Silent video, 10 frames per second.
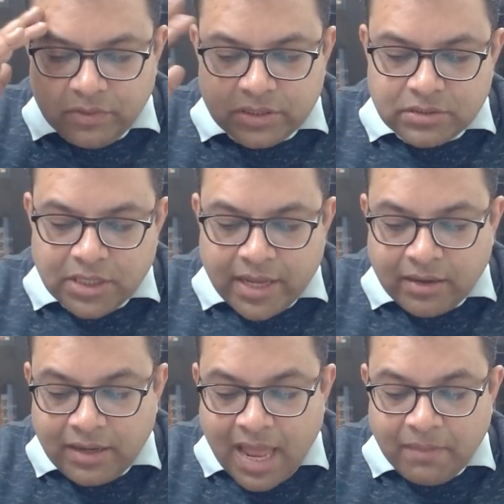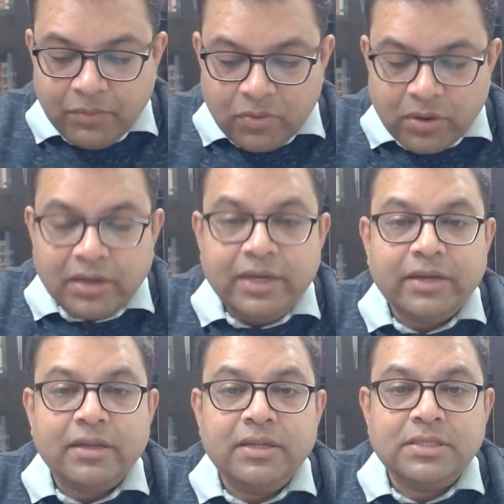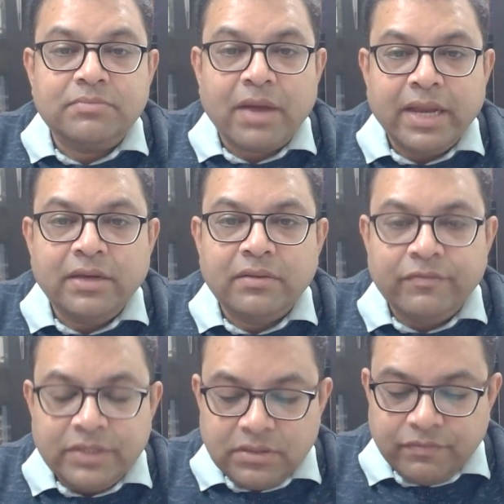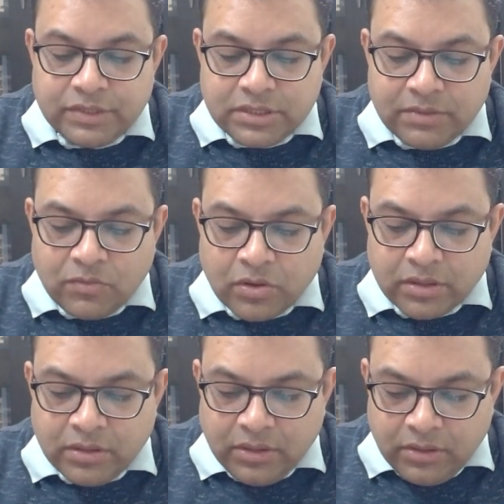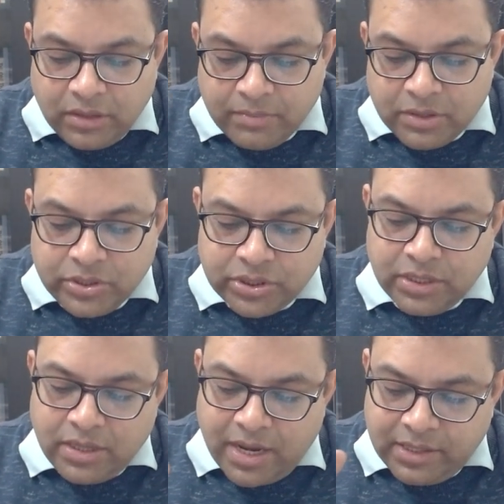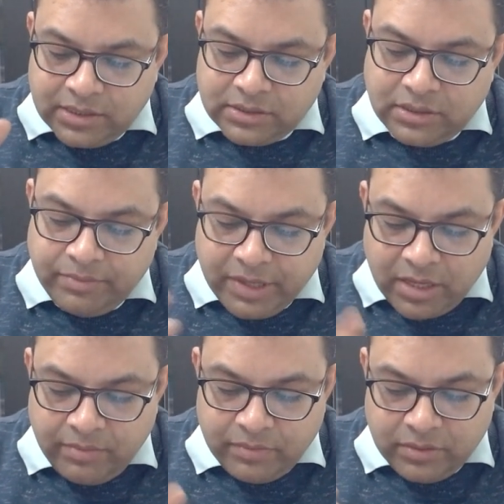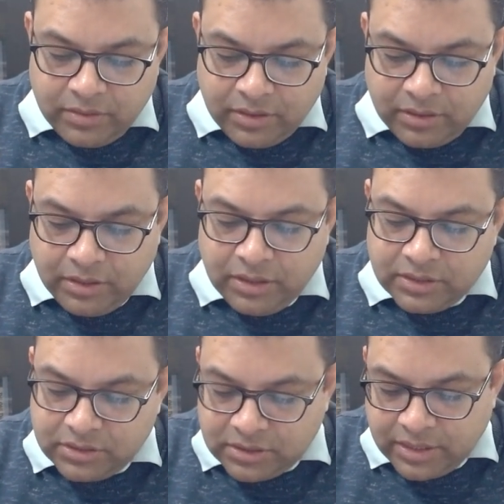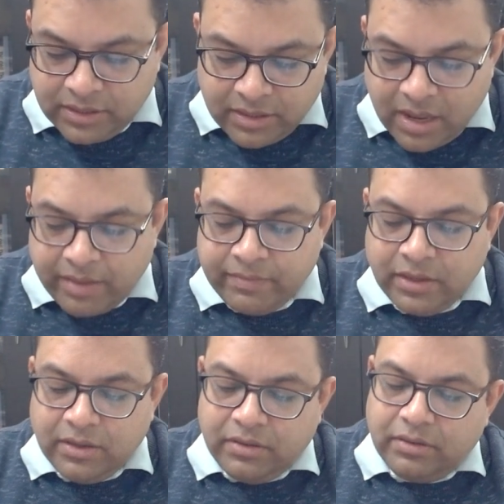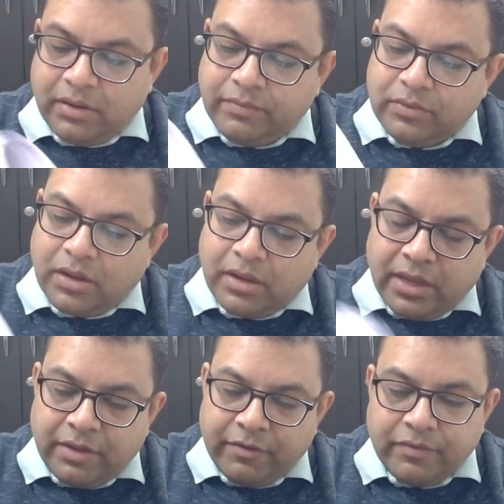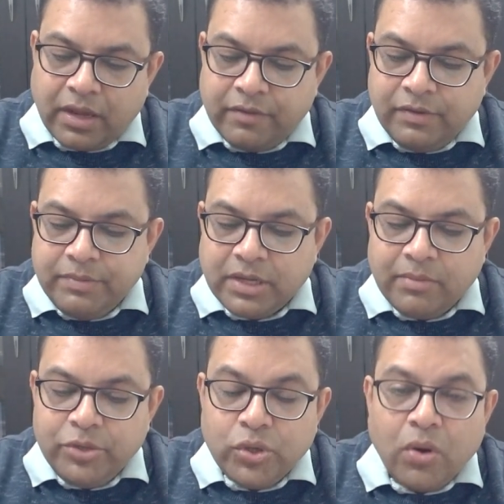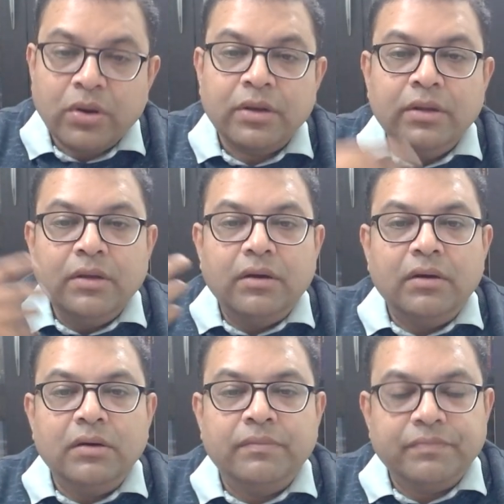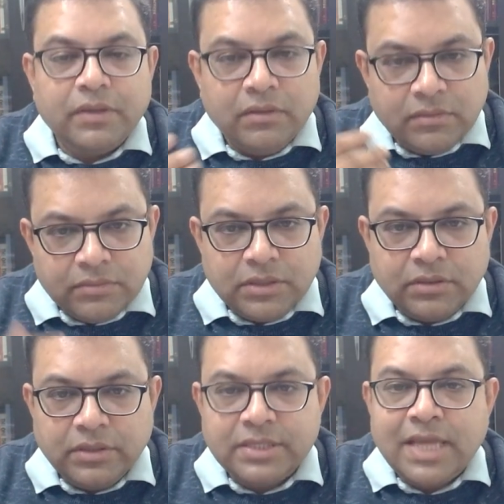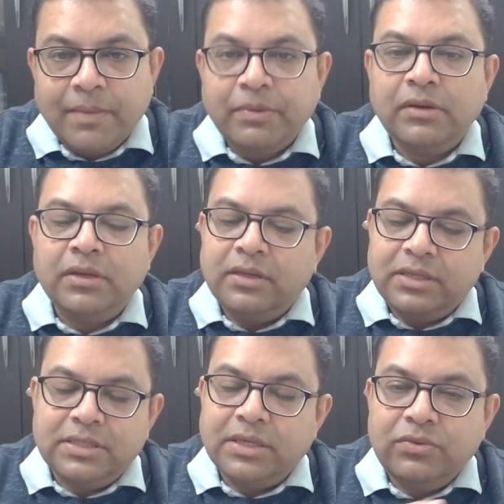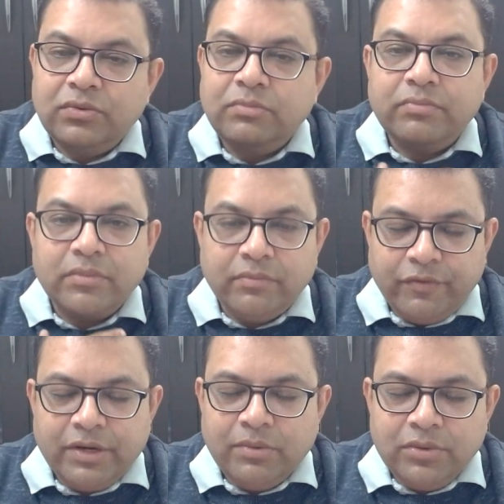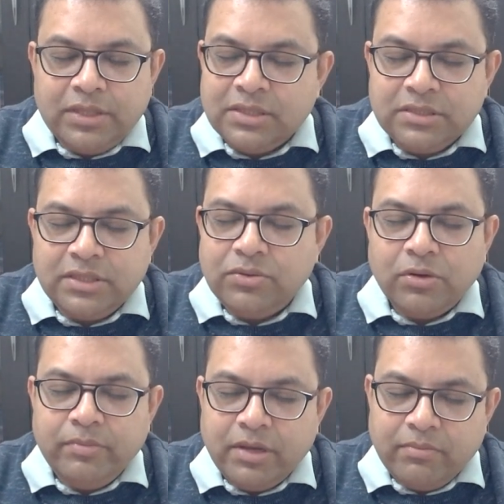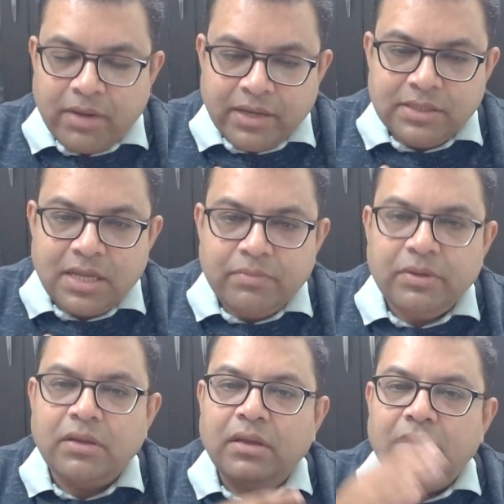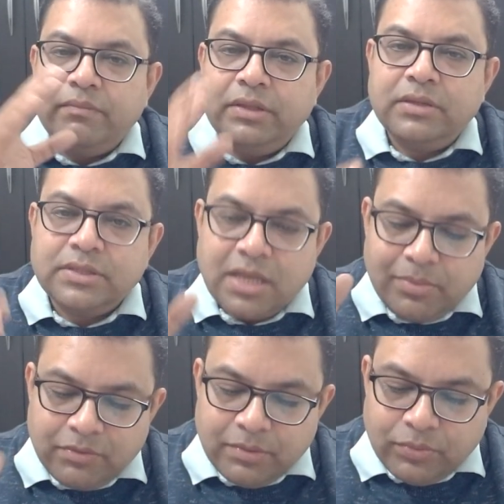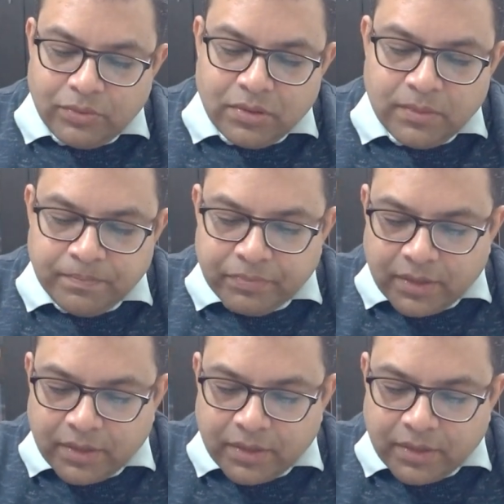it's like a lamp got lit in his mind, with wisdom got emerged and he became, he said that I'm, uh, I have, I will become your um, uh, uh, disciple. He said, "Don't." Venerable Udayana said, "Don't become my disciple. Be the disciple of the Buddha."